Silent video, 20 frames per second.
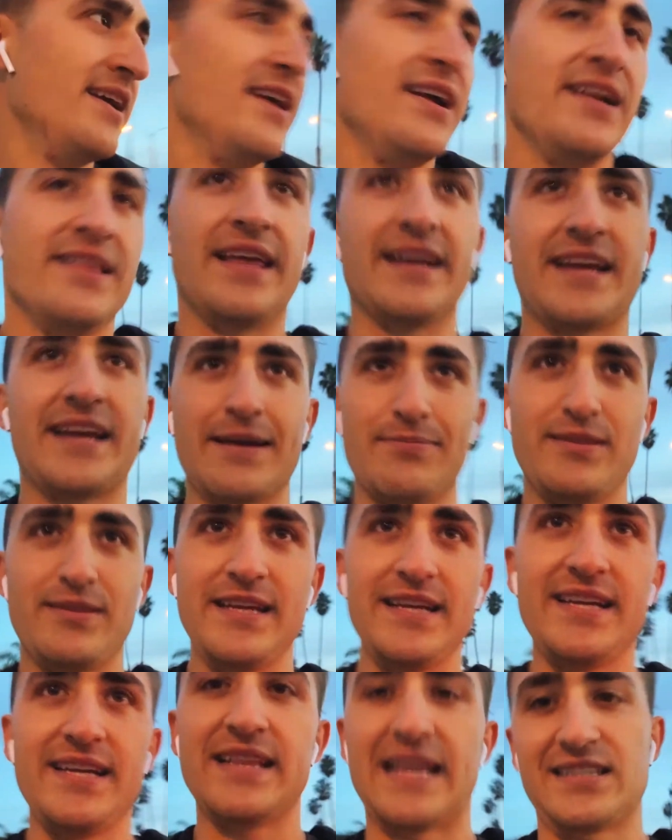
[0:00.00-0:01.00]
They kept
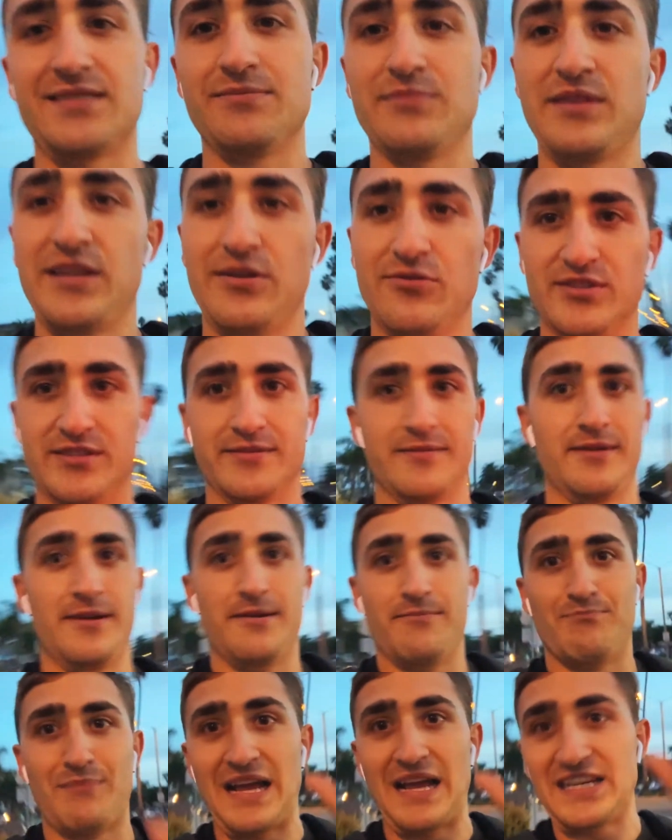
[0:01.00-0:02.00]
thinking that something was
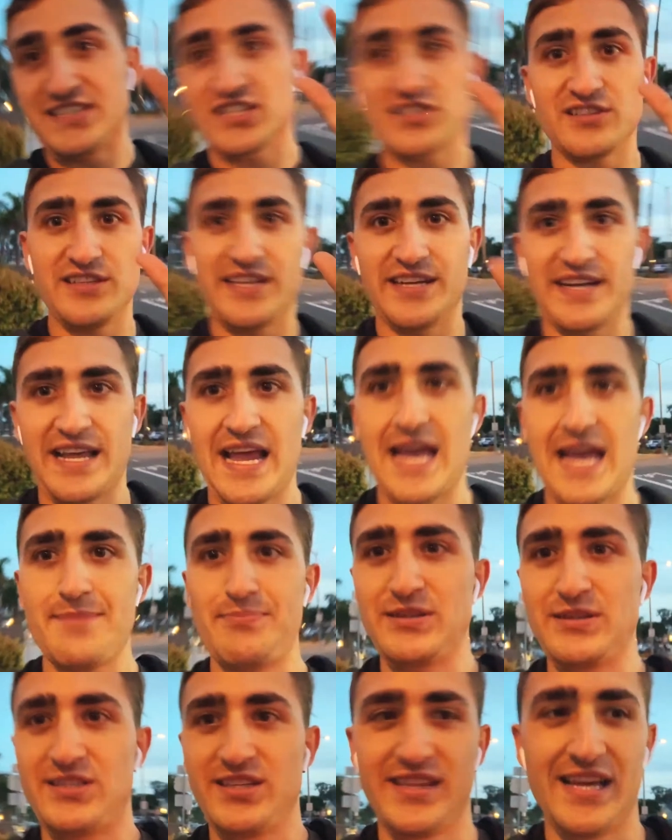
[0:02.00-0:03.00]
magically going to happen
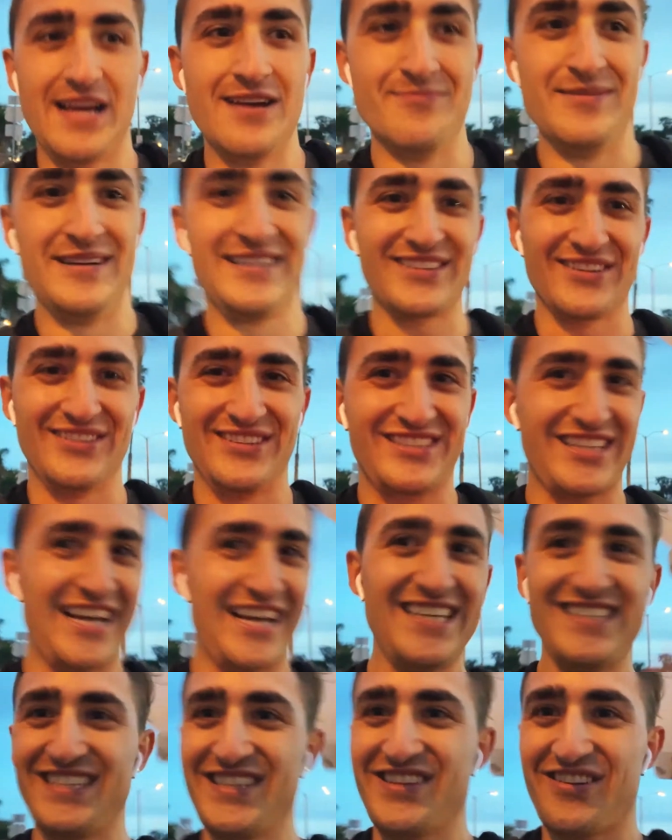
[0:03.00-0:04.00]
to them and start
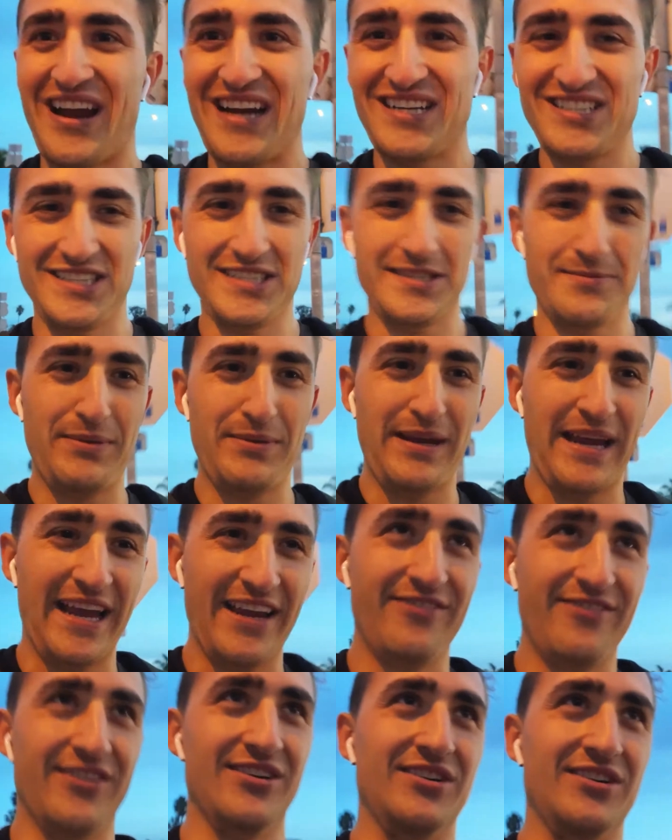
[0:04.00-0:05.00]
changing their actions and
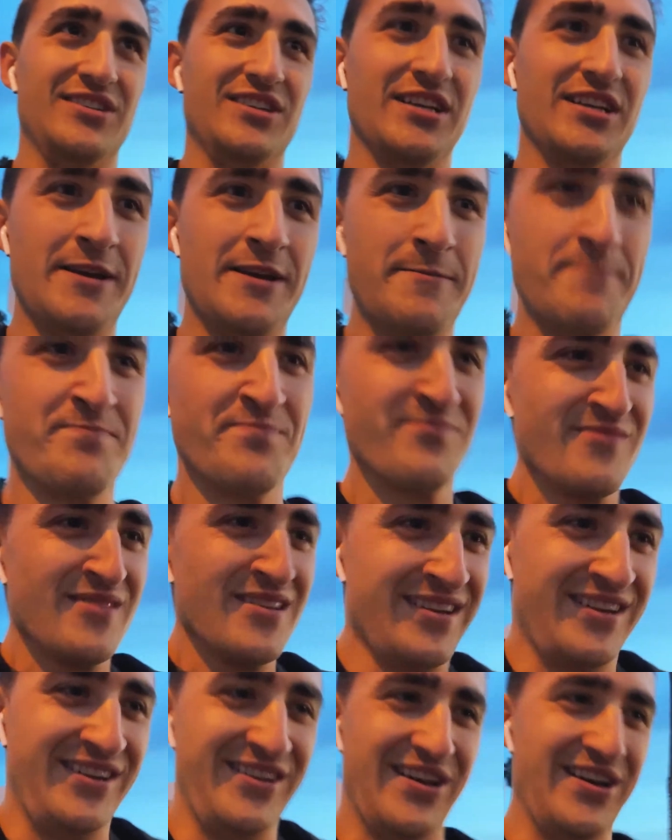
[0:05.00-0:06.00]
behaviors.
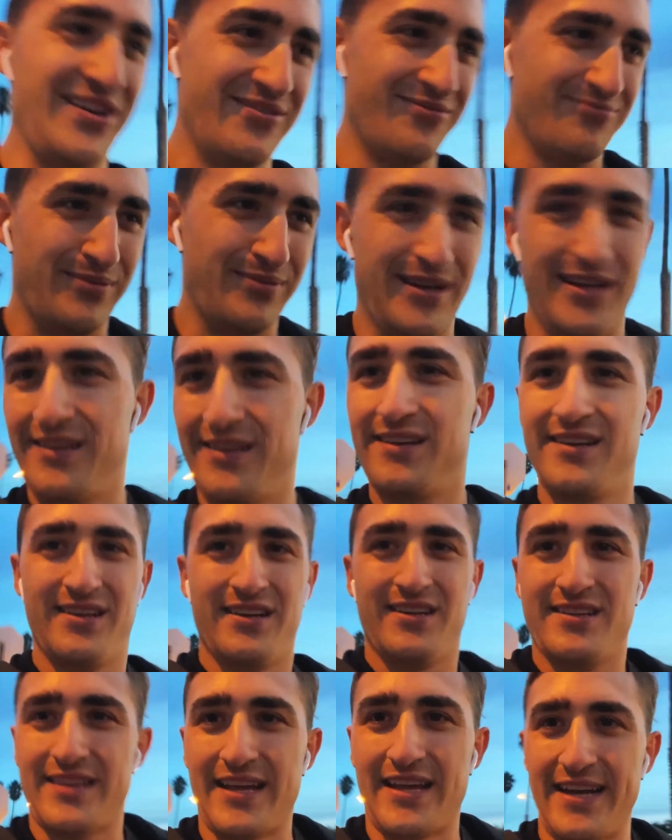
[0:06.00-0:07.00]
But
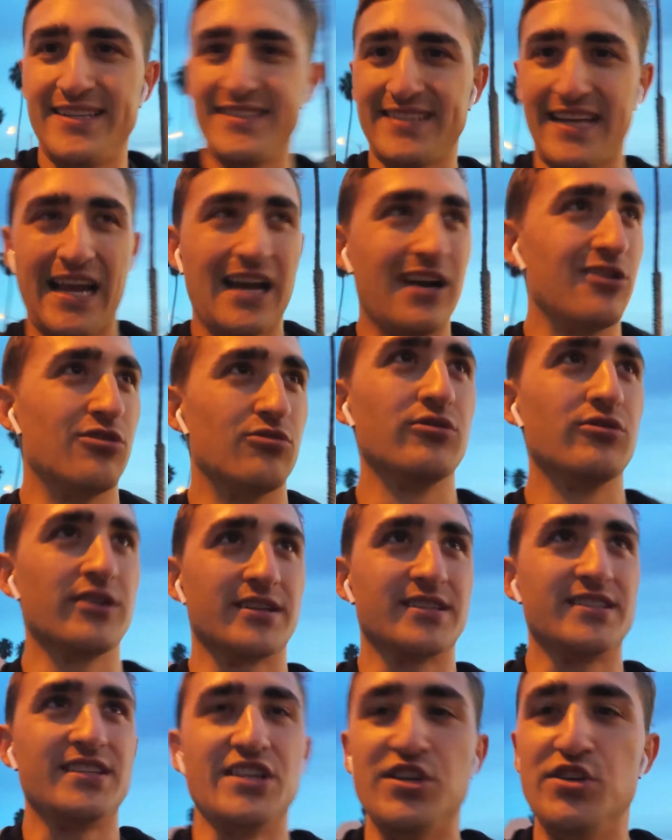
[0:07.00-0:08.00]
that isn't how it
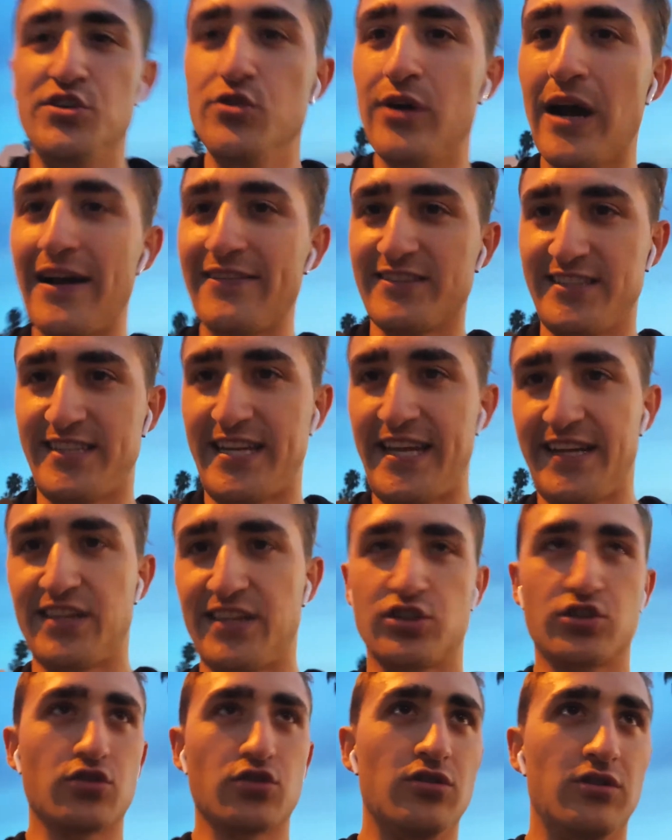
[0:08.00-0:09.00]
works. You have to take
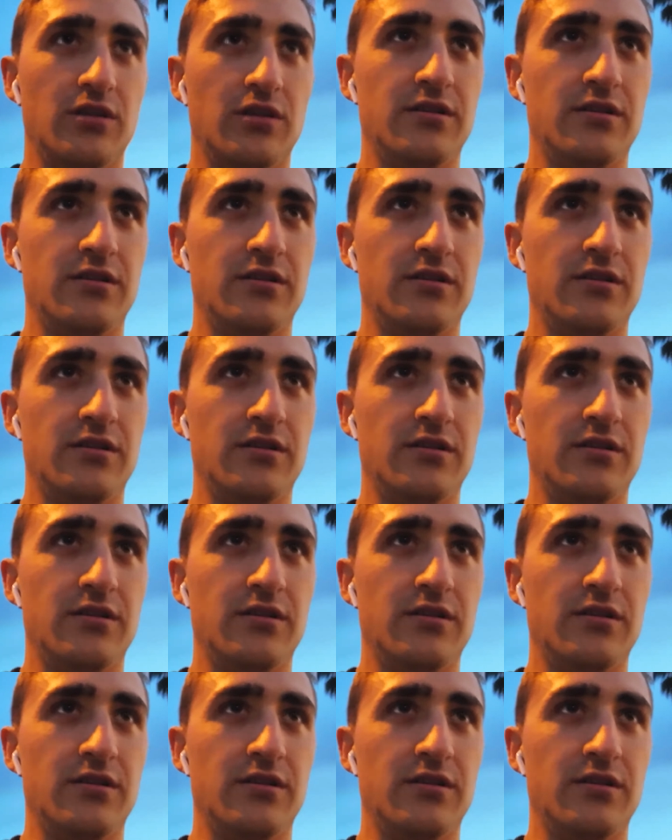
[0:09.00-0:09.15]
control.